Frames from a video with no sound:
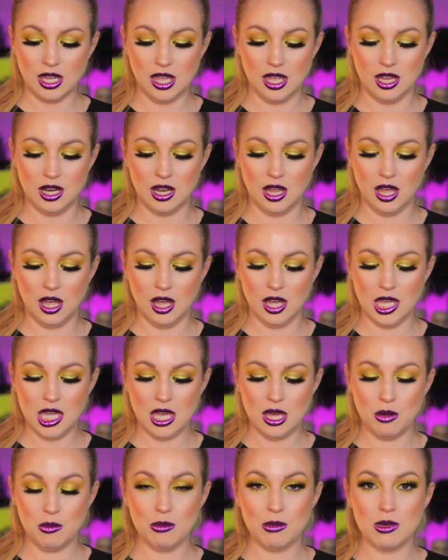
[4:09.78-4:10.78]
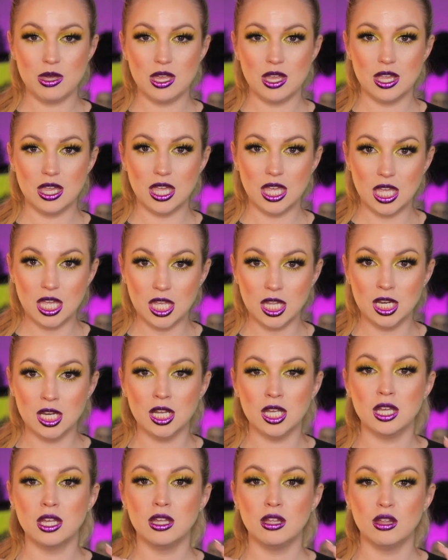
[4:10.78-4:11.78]
and I am
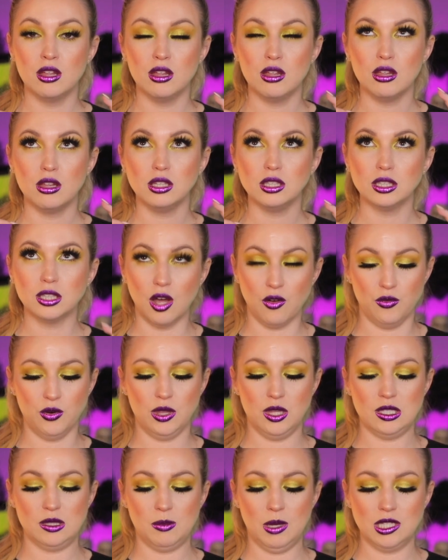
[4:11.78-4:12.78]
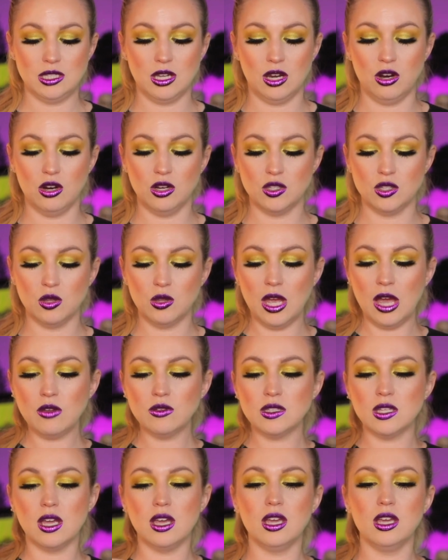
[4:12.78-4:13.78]
in love with this mascara. So the
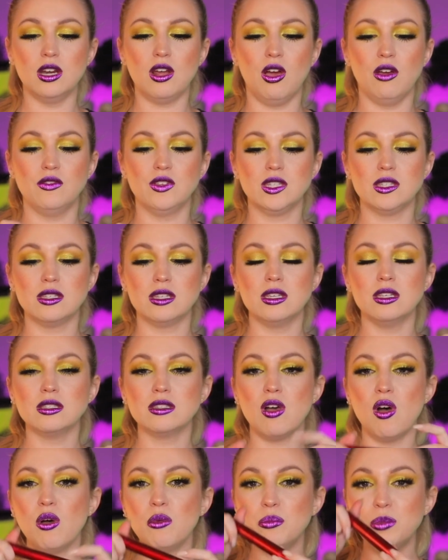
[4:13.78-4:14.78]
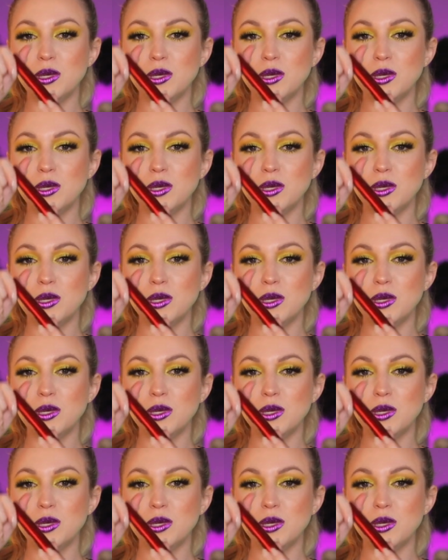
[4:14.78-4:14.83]
outside obviously is all